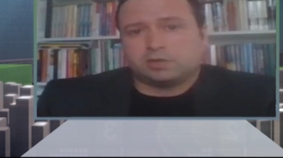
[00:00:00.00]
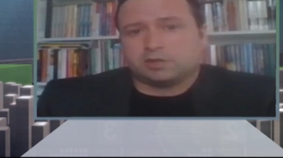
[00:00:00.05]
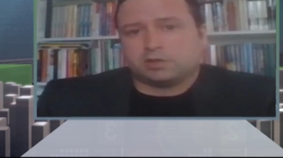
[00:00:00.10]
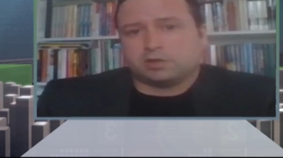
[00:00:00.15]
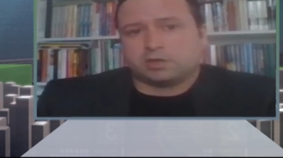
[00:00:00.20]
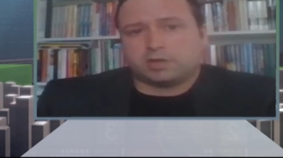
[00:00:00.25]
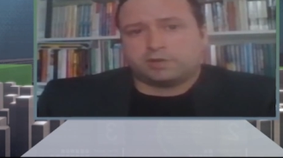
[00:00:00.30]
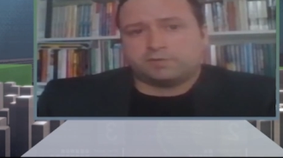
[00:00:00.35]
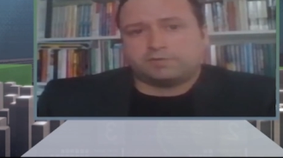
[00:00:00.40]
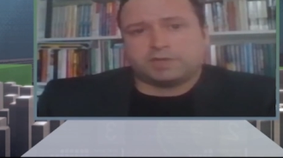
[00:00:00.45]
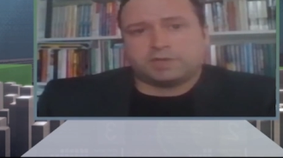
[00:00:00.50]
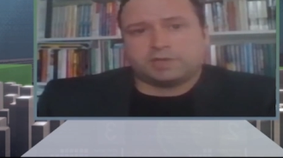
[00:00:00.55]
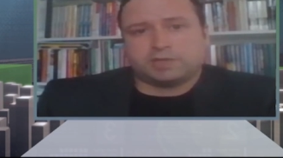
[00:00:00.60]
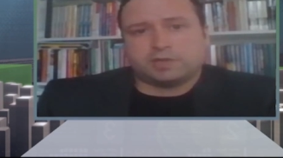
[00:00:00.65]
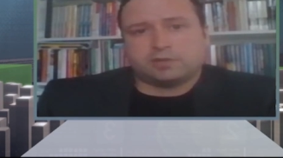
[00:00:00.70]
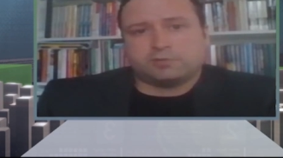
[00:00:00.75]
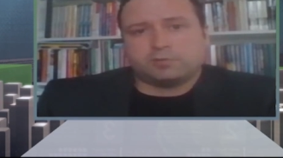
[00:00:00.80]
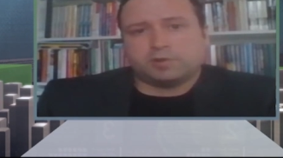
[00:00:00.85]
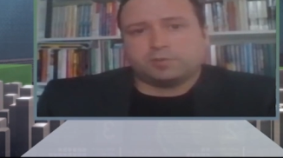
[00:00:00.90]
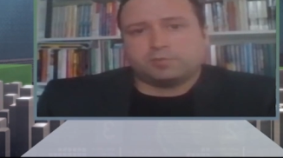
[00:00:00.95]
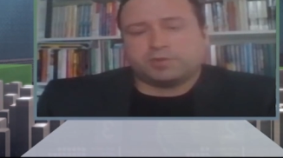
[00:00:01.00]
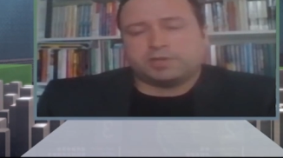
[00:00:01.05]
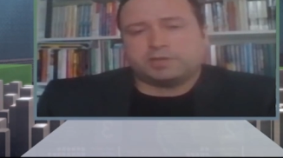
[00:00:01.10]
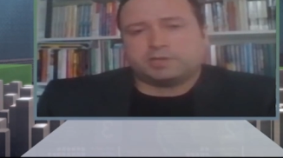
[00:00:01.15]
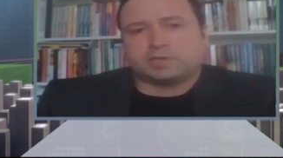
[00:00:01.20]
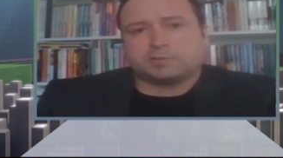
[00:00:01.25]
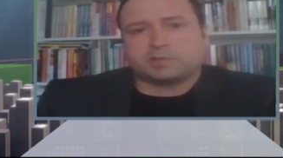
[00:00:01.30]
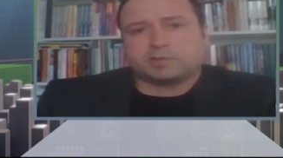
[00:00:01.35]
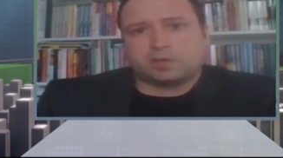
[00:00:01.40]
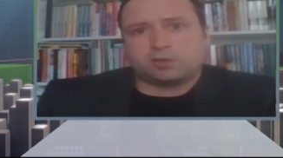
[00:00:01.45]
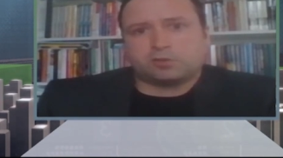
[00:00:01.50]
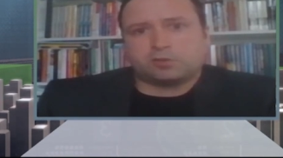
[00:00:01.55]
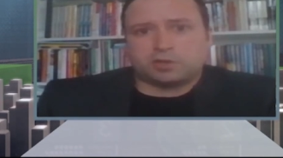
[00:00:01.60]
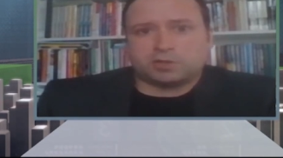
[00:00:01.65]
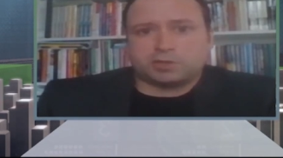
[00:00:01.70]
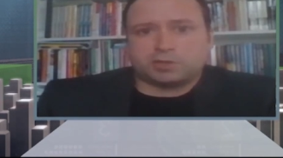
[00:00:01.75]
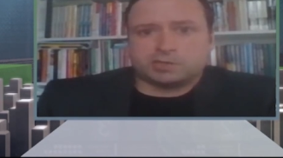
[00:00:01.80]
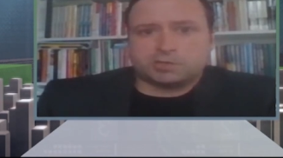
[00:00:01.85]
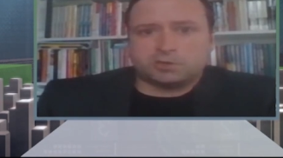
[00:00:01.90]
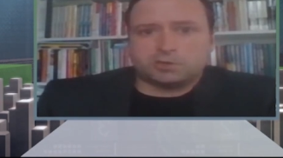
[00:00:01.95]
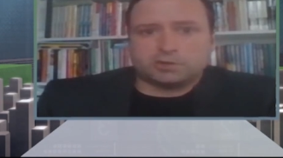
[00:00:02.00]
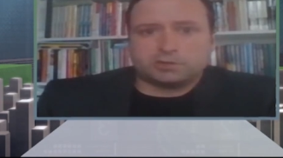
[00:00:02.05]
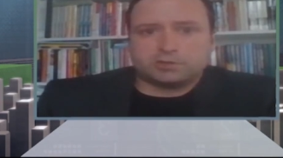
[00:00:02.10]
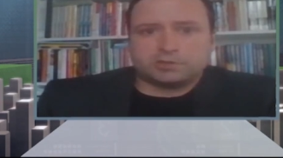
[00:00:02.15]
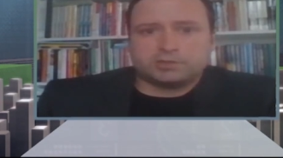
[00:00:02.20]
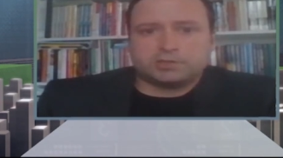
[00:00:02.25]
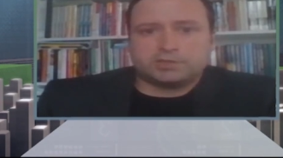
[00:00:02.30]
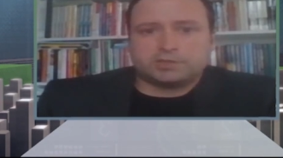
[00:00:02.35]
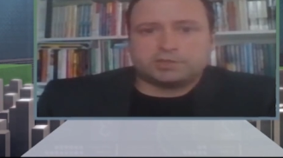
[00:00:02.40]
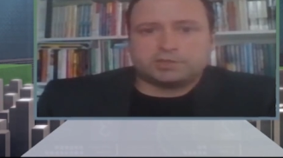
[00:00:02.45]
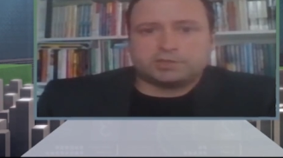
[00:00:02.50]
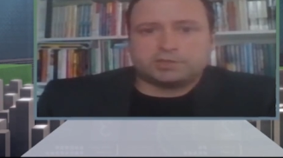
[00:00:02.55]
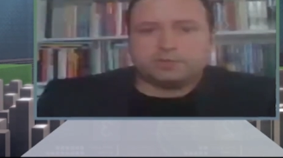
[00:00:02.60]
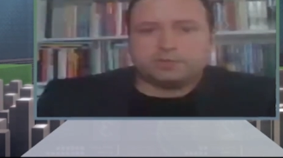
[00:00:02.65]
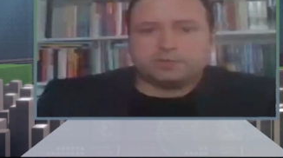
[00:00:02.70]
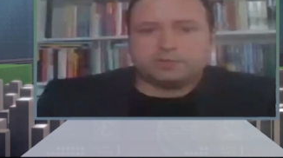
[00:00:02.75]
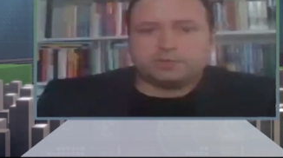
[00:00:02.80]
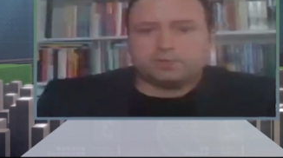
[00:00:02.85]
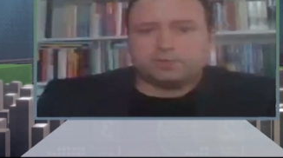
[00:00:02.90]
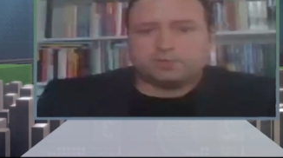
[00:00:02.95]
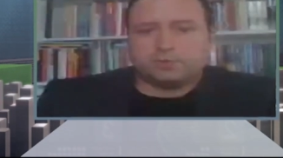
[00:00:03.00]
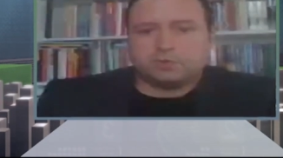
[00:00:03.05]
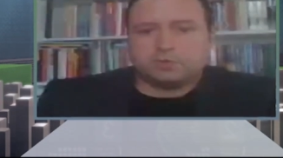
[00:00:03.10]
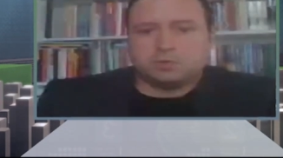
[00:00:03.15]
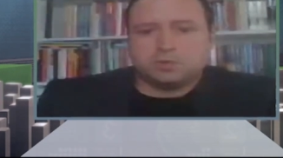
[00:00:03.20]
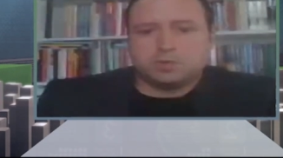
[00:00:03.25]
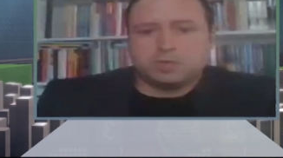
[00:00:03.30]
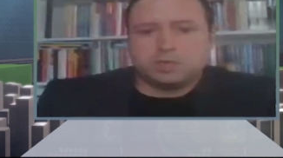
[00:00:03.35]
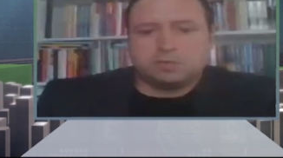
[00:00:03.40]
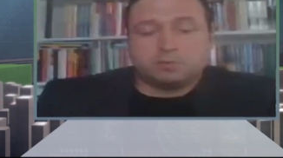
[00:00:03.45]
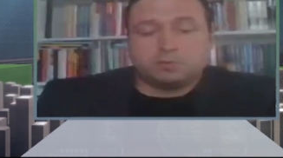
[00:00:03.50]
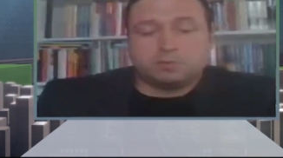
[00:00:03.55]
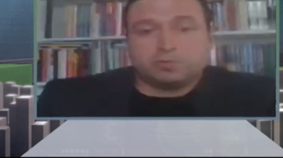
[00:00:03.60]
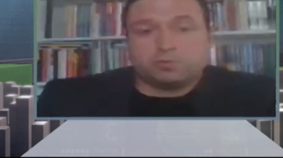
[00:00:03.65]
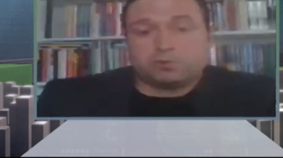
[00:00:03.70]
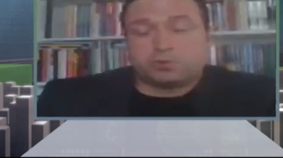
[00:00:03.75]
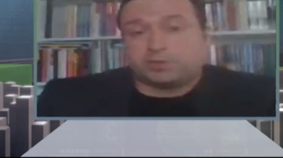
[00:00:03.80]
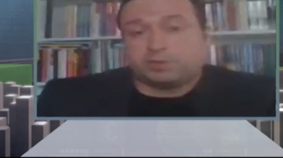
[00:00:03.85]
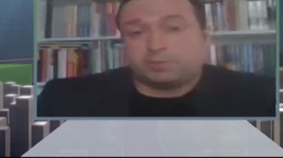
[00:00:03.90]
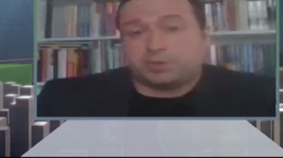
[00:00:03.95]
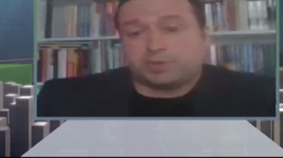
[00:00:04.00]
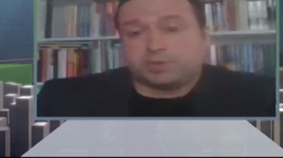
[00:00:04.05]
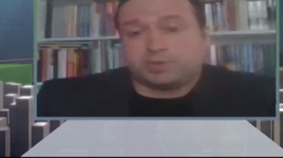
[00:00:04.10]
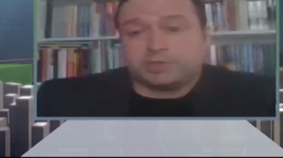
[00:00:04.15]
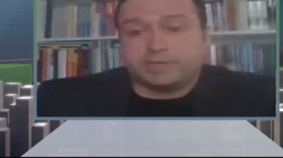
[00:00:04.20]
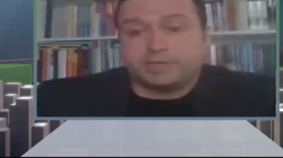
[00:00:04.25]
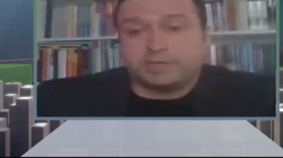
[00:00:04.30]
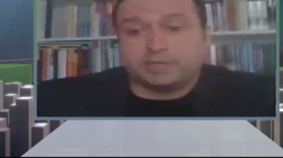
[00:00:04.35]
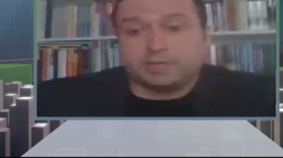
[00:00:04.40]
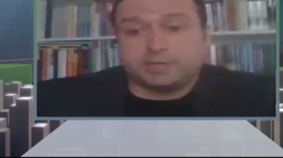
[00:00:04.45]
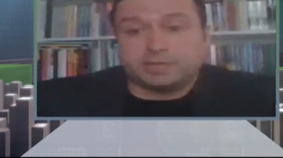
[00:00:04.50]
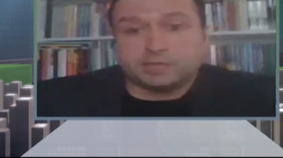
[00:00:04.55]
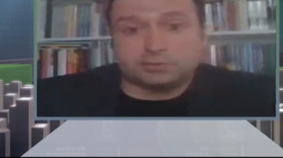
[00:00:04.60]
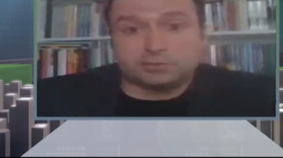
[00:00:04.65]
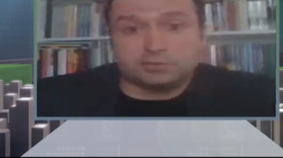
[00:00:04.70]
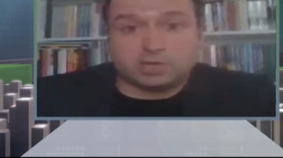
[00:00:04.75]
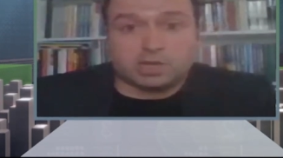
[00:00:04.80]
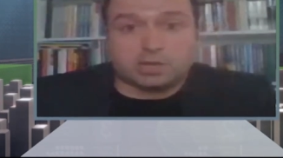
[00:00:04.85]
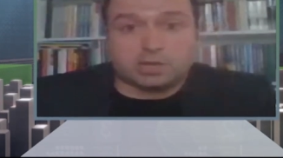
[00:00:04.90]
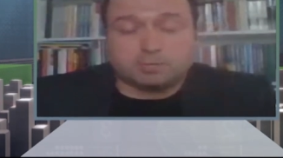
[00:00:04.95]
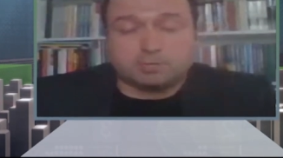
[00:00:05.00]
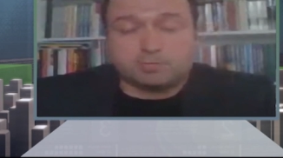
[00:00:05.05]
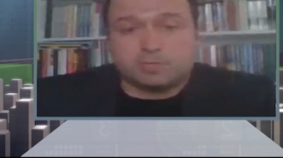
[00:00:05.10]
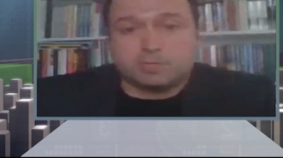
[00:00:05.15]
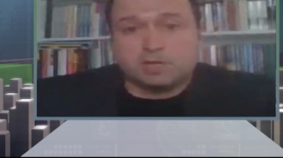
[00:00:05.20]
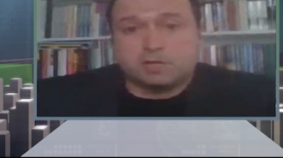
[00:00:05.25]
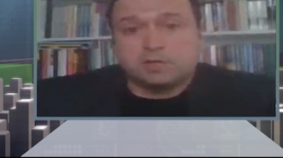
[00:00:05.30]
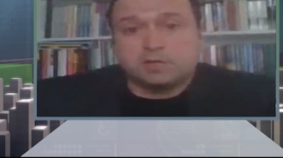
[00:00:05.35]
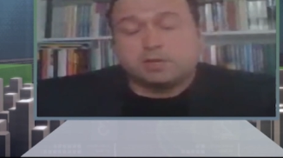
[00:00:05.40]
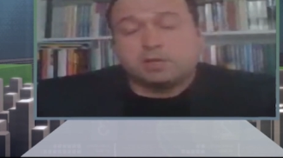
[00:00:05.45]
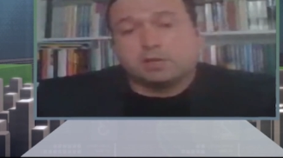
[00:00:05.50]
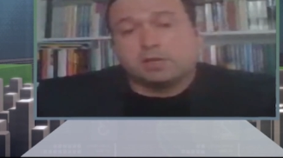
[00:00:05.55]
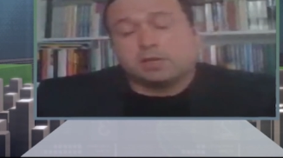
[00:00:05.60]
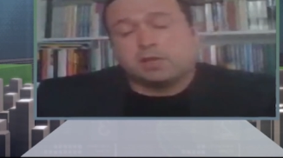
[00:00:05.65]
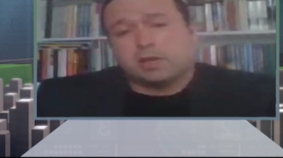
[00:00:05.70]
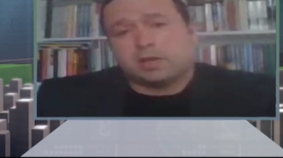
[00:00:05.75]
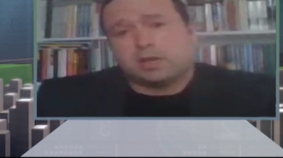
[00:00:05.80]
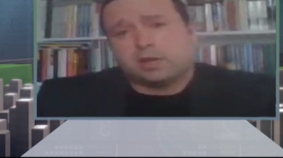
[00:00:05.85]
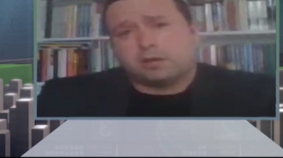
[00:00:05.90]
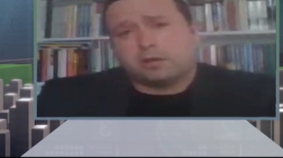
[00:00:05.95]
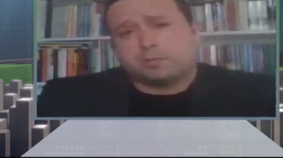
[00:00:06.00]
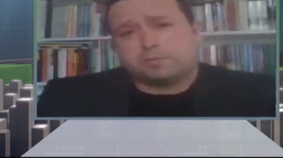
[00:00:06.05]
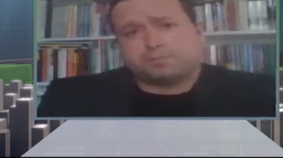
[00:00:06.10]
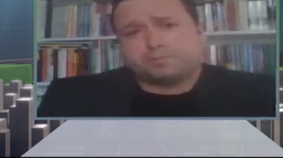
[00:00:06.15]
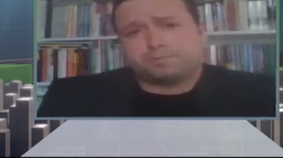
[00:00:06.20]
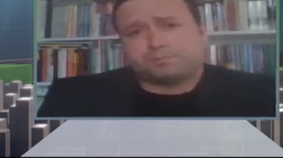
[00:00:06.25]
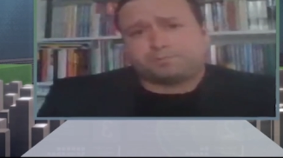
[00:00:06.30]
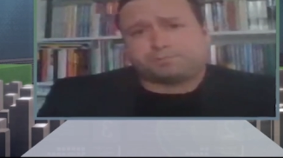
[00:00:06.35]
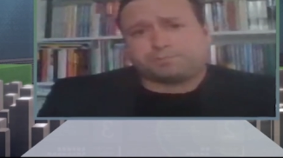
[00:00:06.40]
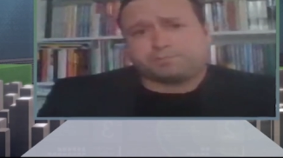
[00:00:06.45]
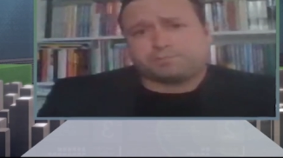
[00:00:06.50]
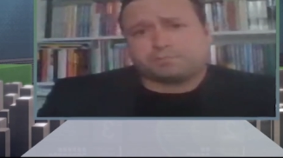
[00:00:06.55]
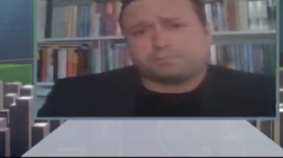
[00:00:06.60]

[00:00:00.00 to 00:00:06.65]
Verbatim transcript: uh, given that there will be substantial uncertainty for possibly years to come. Um,